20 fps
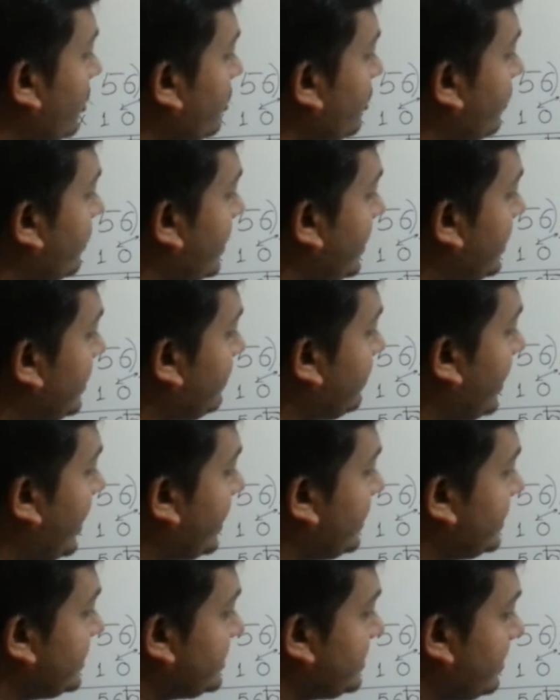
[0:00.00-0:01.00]
If you want
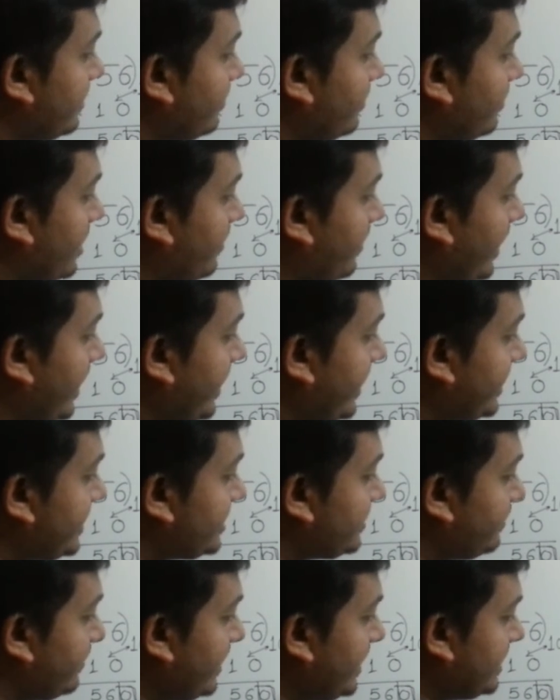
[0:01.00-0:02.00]
to multiply this
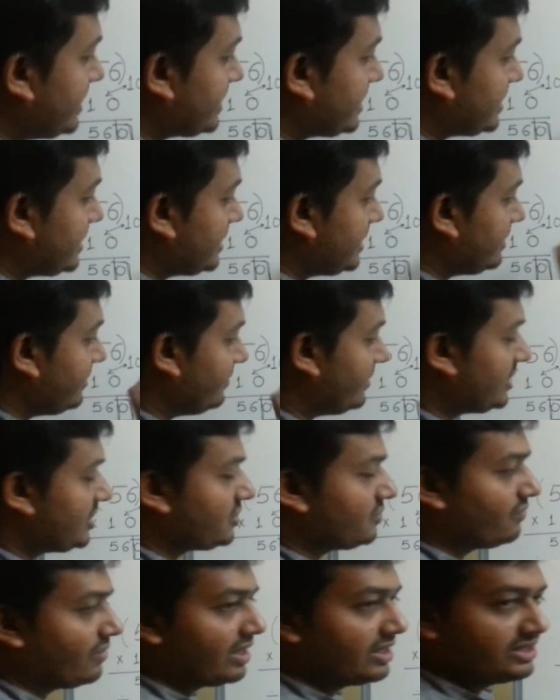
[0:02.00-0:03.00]
number by its
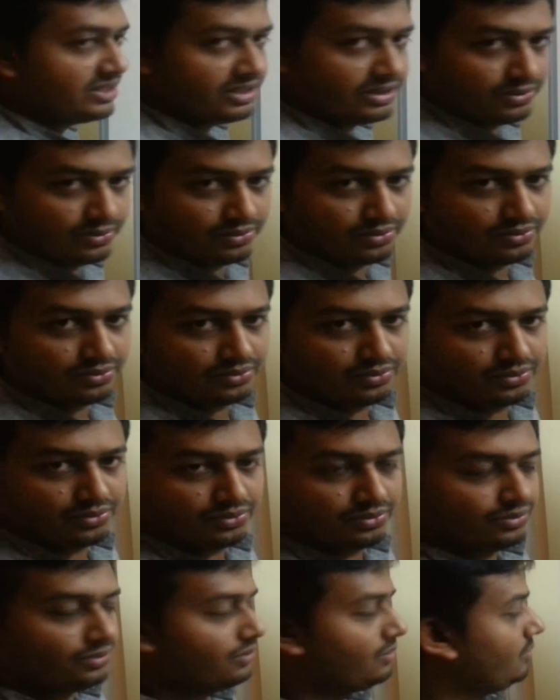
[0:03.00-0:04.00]
base, which is 1
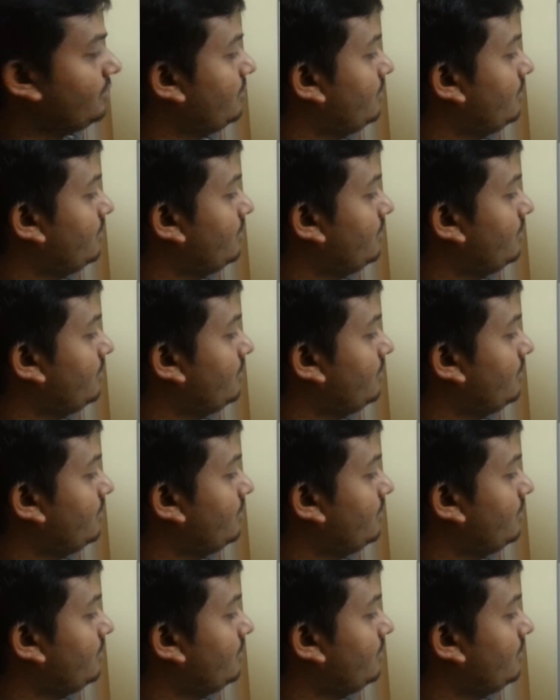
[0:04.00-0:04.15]
0,